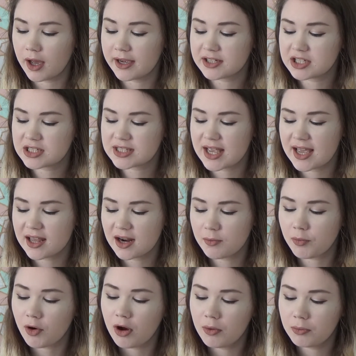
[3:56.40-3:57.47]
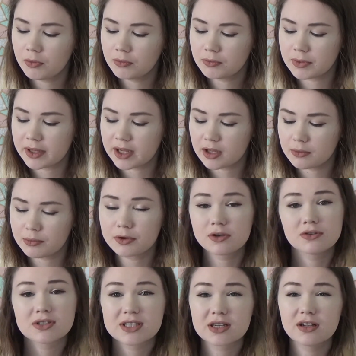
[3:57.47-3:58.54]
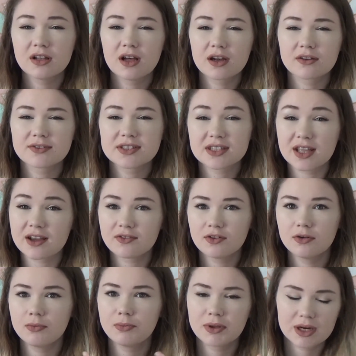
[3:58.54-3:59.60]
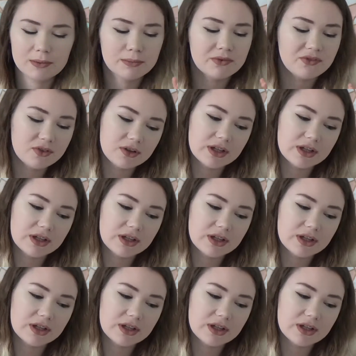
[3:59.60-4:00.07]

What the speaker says: just had a problem like producing a lot of saliva, but I feel